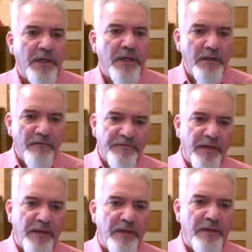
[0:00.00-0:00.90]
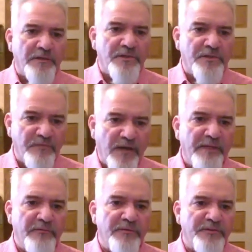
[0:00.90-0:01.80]
of a
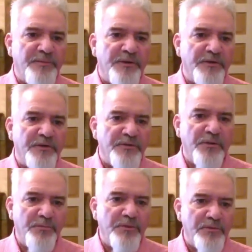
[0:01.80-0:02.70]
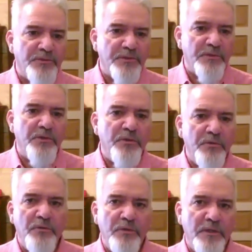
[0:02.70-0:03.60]
survivor of spiritual abuse
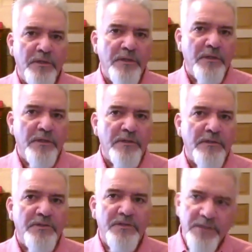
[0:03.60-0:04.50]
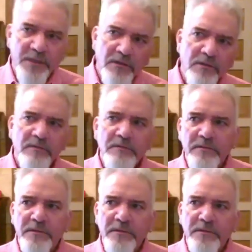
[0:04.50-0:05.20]
who still